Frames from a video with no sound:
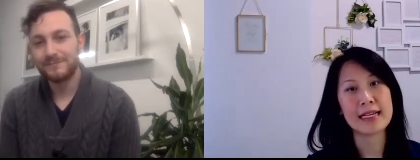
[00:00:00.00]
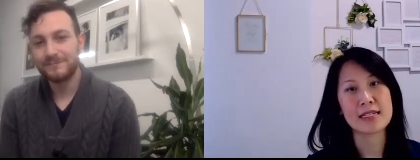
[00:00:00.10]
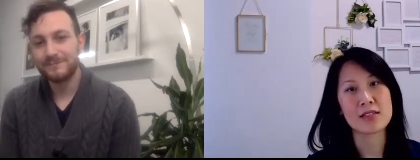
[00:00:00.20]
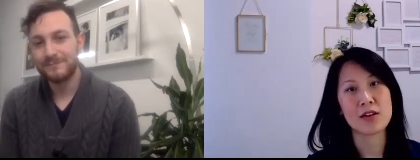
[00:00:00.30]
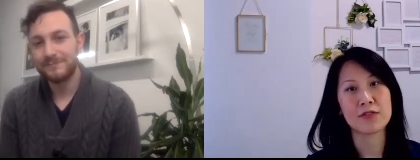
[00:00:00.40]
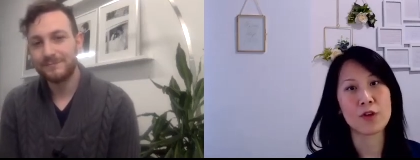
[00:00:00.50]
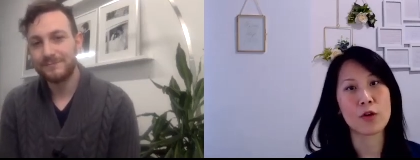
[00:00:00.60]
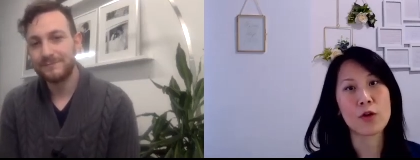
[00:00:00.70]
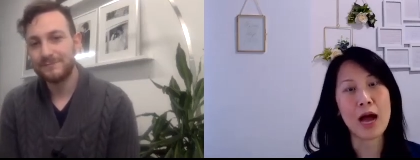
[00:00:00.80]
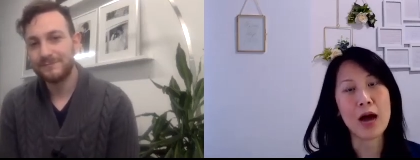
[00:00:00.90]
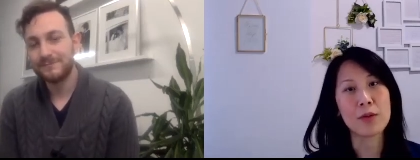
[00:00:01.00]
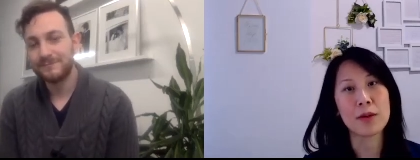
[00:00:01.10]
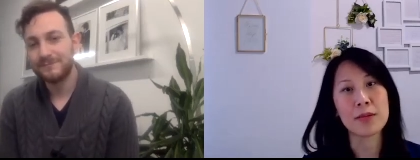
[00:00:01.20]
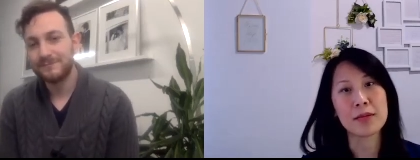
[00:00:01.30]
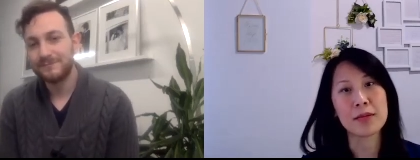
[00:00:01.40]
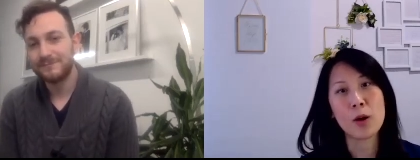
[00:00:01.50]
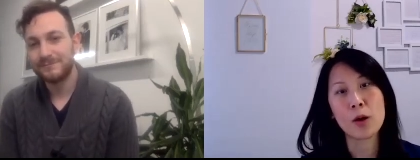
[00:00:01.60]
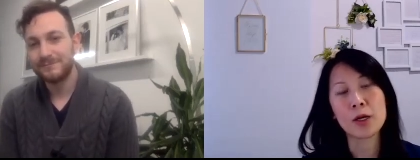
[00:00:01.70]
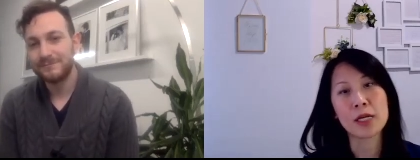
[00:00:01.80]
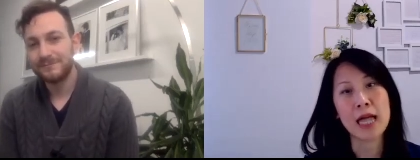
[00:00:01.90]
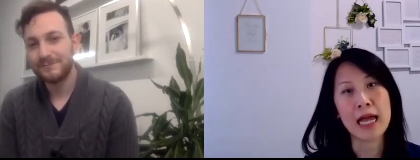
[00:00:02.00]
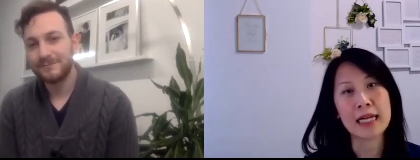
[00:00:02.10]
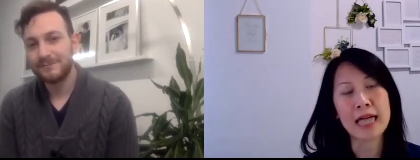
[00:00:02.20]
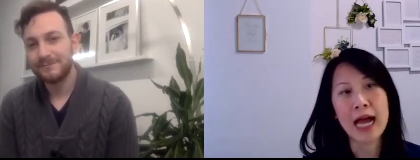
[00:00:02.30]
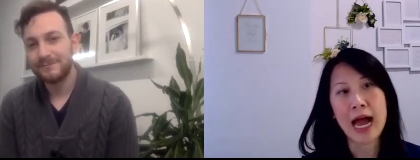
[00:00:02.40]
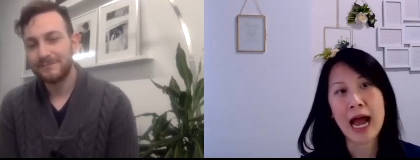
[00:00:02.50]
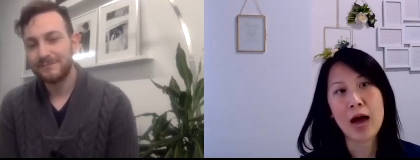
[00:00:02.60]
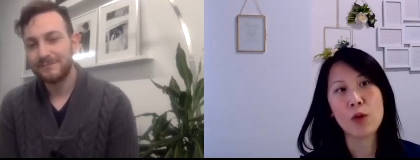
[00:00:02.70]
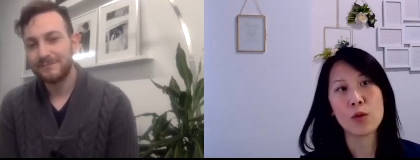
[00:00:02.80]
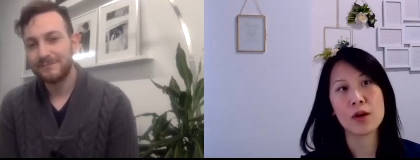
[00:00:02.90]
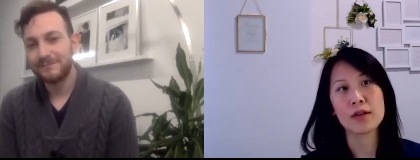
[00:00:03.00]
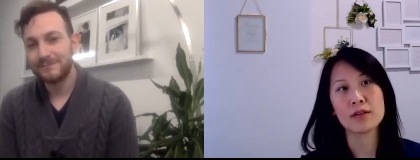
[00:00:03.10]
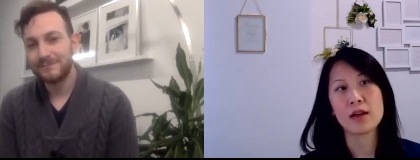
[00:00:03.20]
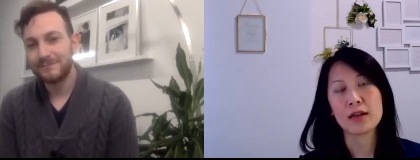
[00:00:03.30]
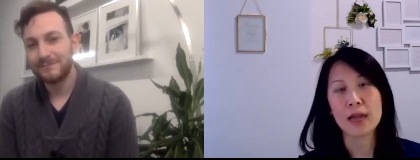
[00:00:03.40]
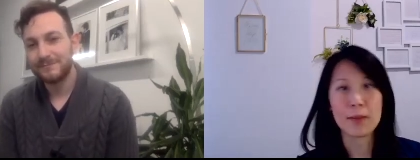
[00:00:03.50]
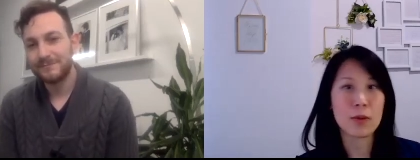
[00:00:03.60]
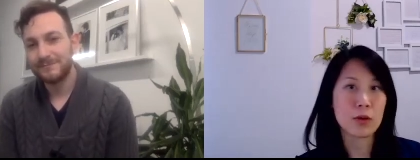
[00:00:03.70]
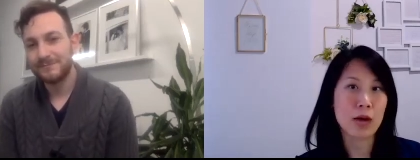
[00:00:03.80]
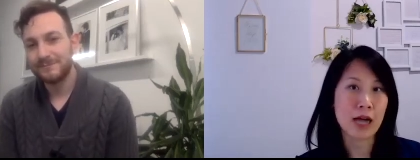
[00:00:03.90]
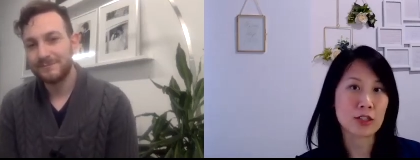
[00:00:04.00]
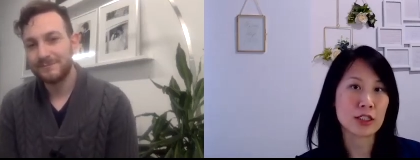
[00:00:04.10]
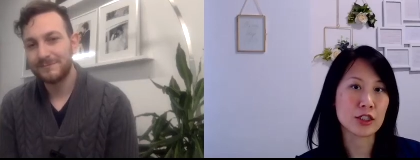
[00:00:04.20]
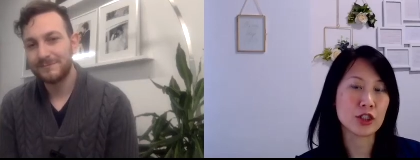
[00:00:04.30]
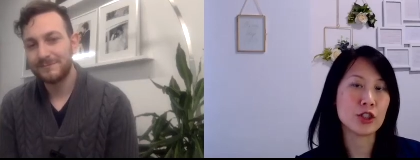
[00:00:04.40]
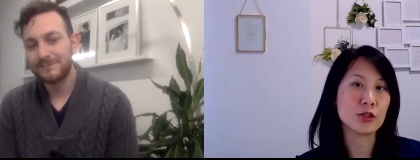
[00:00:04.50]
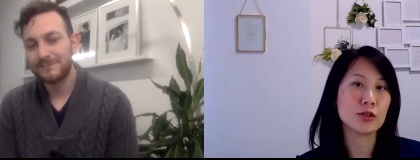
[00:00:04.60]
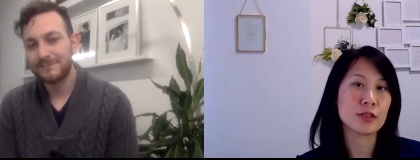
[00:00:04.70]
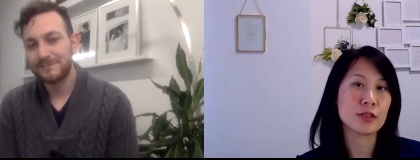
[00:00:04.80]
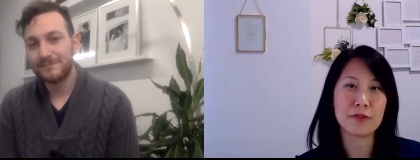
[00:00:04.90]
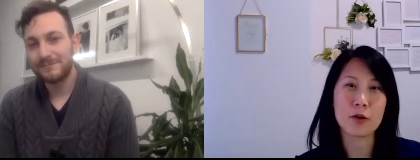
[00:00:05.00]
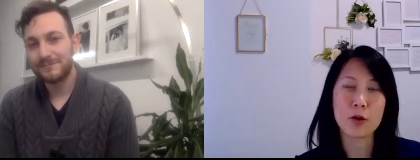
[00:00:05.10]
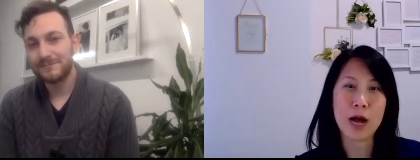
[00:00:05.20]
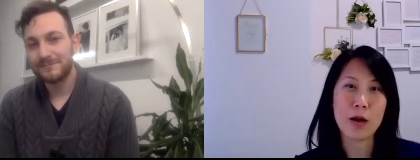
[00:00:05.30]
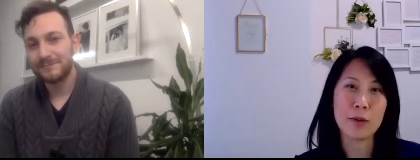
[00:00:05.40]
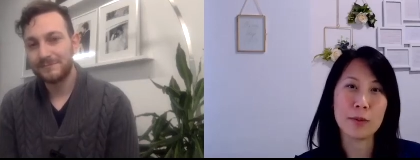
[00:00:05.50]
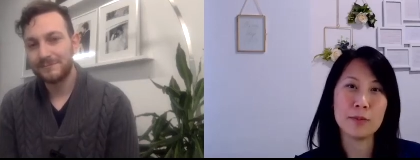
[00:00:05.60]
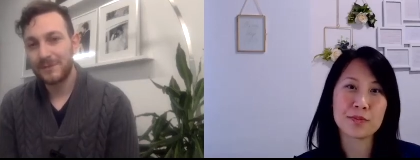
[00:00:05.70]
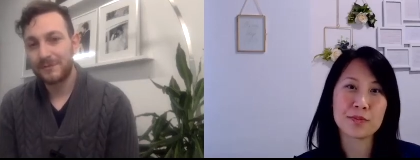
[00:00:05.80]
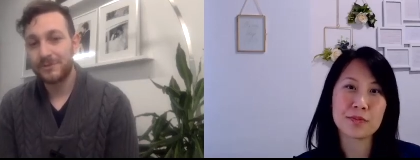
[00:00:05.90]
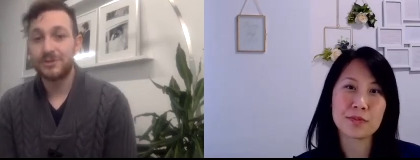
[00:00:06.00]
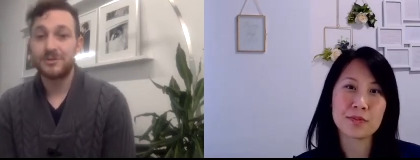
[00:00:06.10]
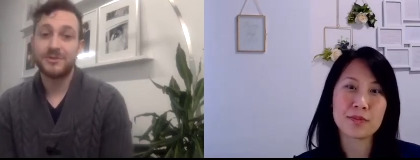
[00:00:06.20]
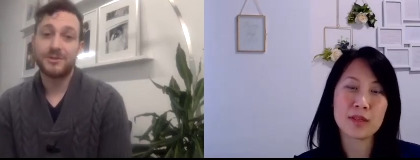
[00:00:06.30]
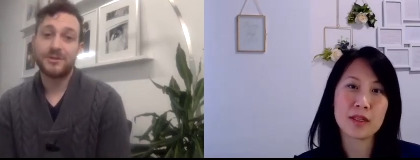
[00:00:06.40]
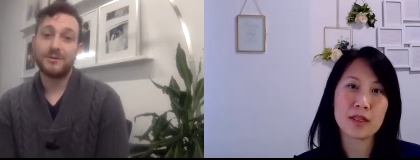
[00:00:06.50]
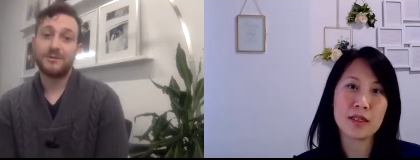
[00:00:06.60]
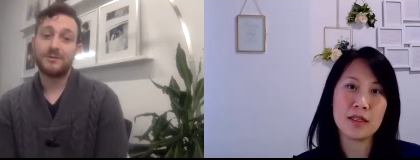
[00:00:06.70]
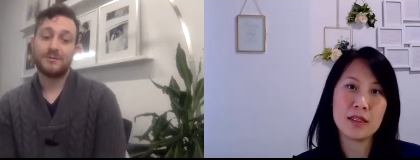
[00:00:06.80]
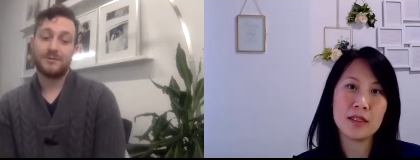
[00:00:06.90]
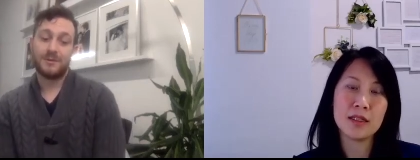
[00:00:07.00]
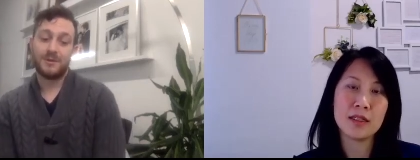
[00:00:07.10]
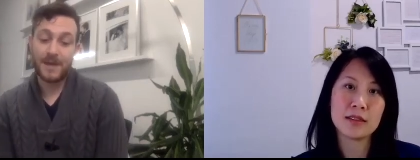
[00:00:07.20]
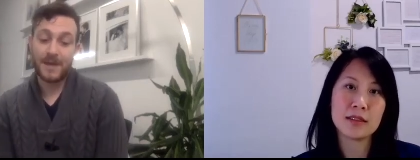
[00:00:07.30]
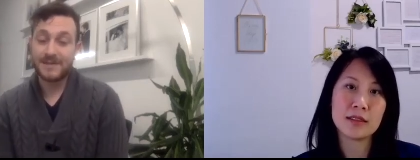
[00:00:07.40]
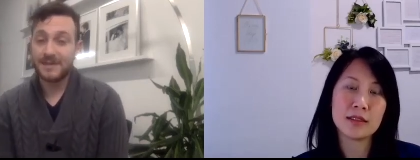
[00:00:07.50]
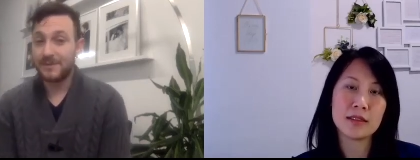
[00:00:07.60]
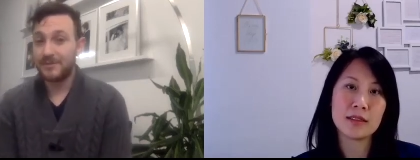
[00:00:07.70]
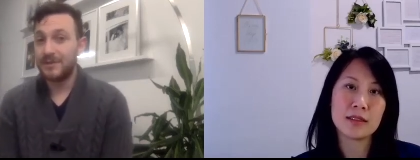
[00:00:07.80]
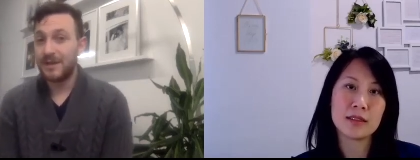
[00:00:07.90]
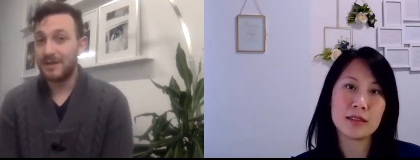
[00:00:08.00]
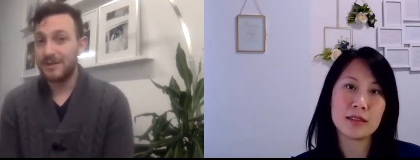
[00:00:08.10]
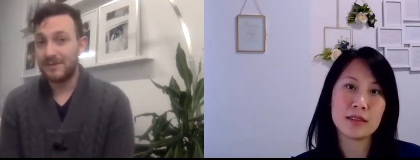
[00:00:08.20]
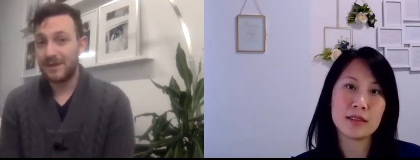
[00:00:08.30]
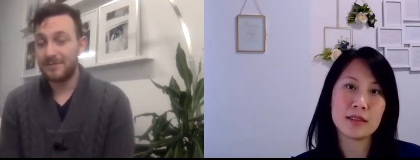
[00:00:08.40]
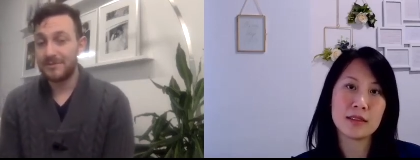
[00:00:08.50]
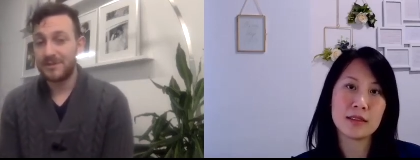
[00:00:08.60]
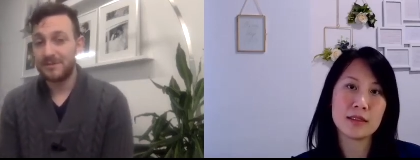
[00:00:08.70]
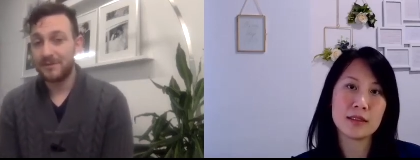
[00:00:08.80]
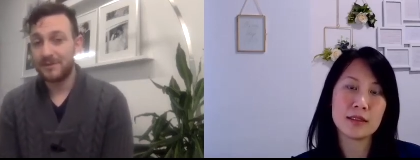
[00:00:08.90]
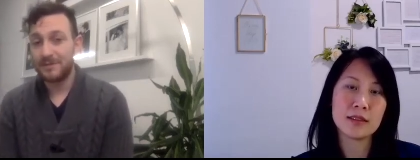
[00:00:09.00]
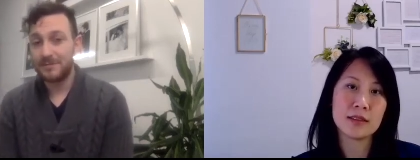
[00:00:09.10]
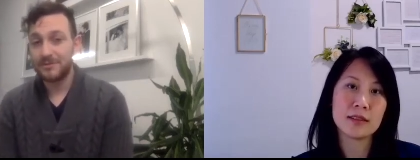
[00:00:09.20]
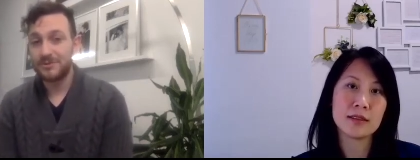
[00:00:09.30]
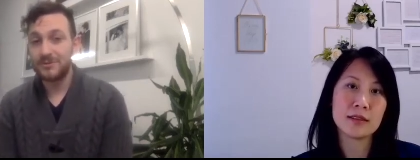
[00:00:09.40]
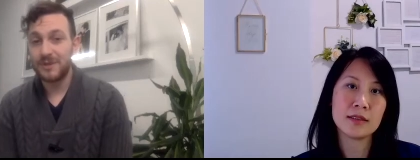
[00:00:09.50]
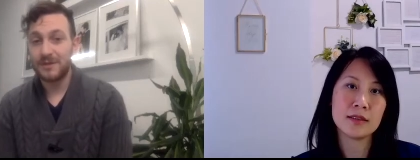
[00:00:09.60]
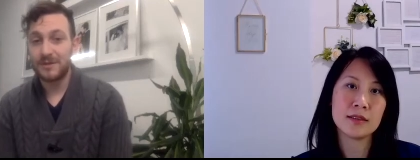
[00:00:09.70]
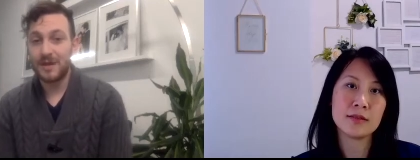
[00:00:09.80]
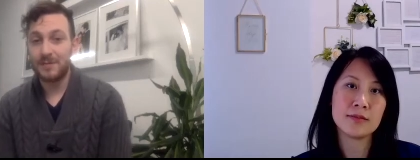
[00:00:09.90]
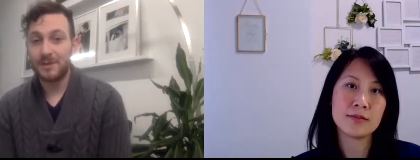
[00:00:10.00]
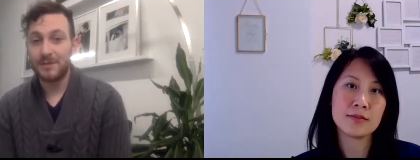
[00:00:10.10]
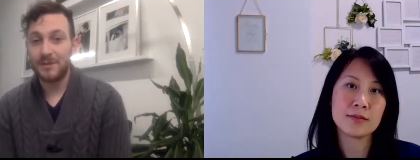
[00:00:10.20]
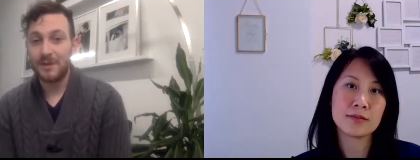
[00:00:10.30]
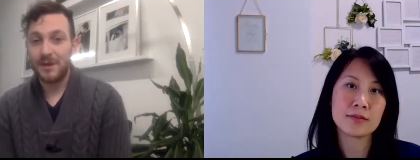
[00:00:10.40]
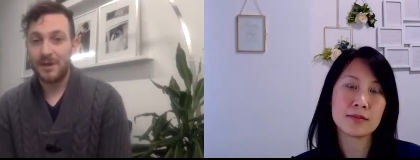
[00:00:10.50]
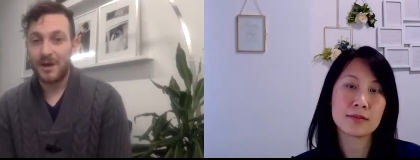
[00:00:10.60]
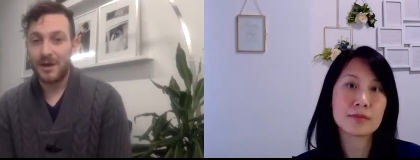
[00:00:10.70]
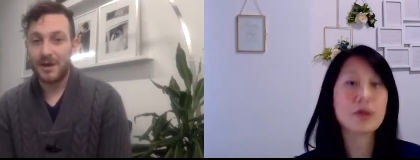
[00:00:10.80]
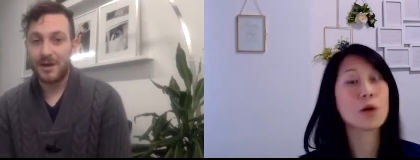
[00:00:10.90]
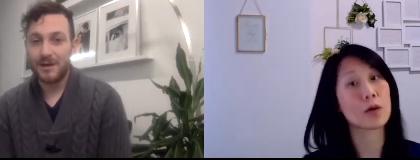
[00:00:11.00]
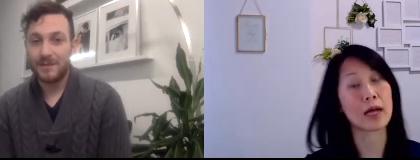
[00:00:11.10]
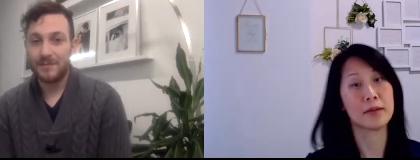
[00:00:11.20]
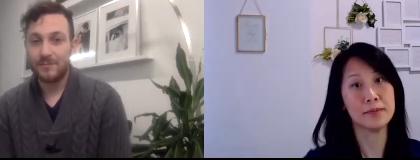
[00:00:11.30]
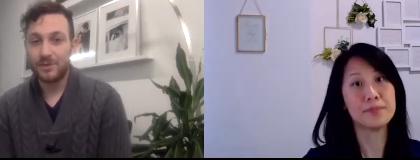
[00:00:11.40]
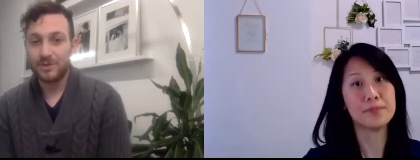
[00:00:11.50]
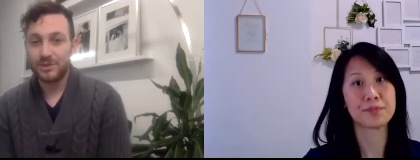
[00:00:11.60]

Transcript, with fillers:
Speaker 1: the photo album important, and how would the couple actually choose the photo album?
Speaker 2: For sure. So I'd say about 95% of our couples do get an album, which